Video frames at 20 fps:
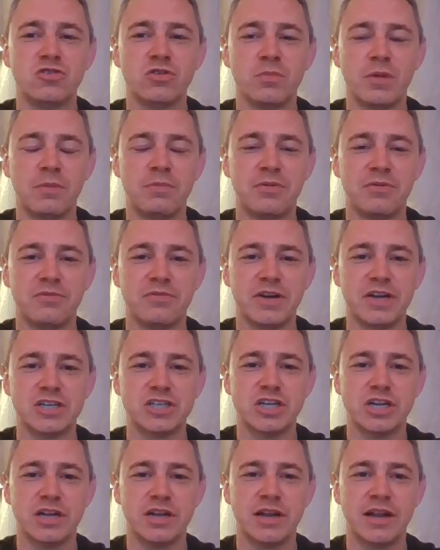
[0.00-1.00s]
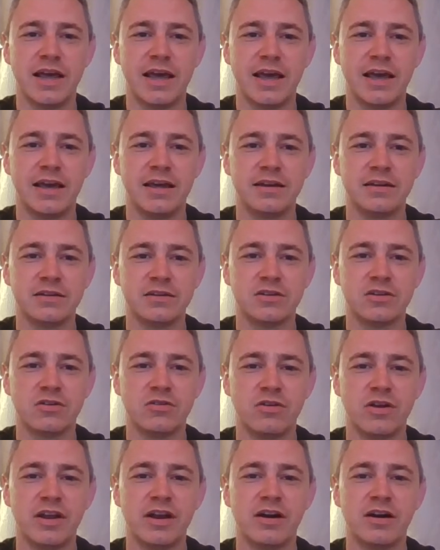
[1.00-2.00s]
my profession and
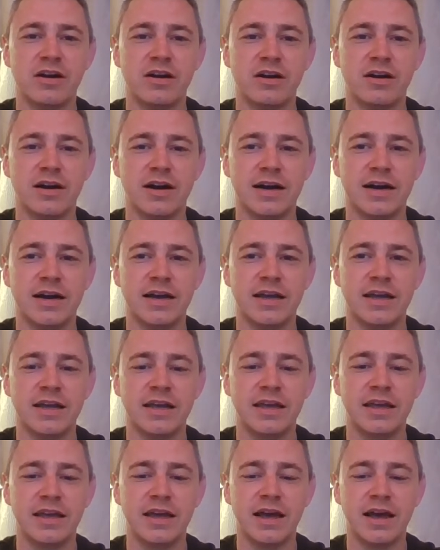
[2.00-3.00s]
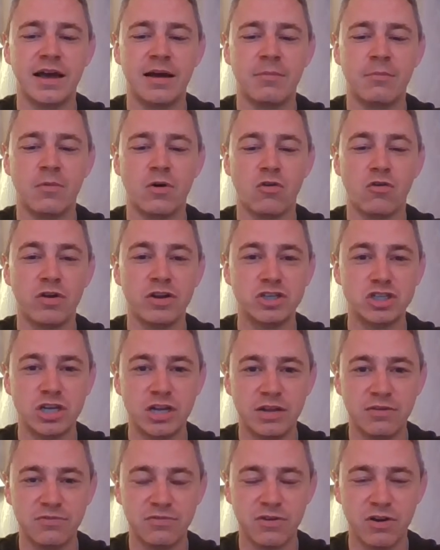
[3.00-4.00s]
career, I am
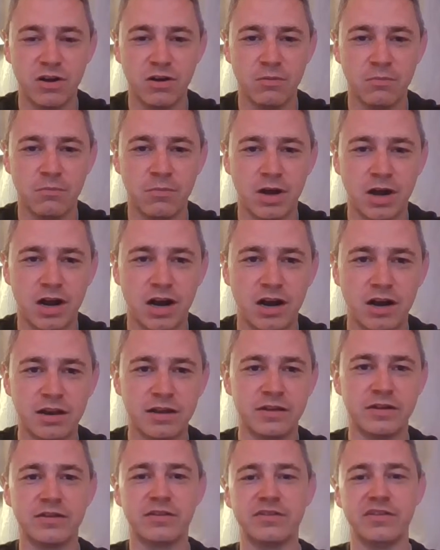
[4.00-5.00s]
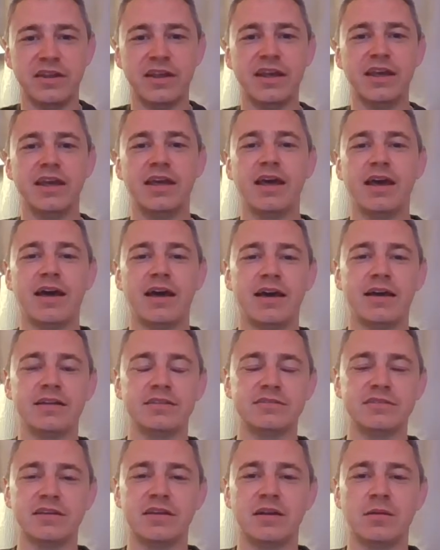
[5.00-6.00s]
originally from Ireland.
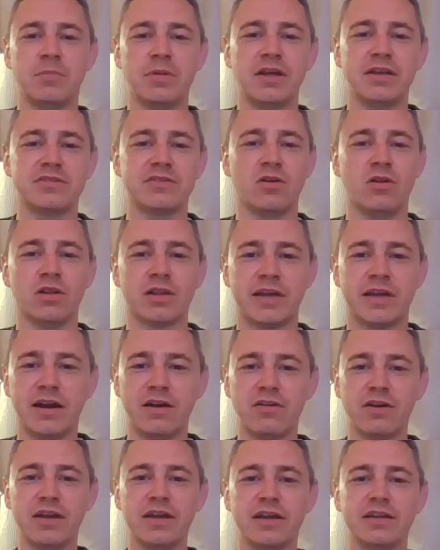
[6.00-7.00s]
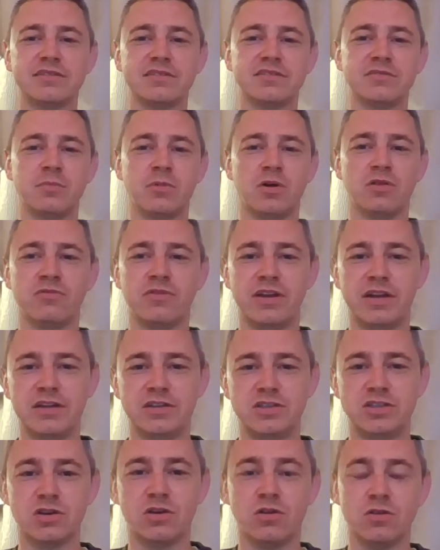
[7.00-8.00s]
It's in a place called Kerry. It's a small
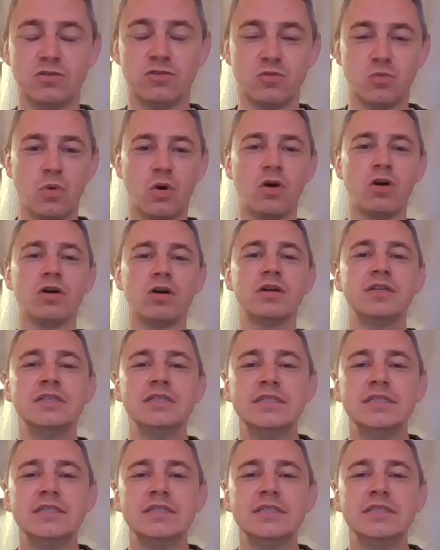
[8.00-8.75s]
village called Duwa.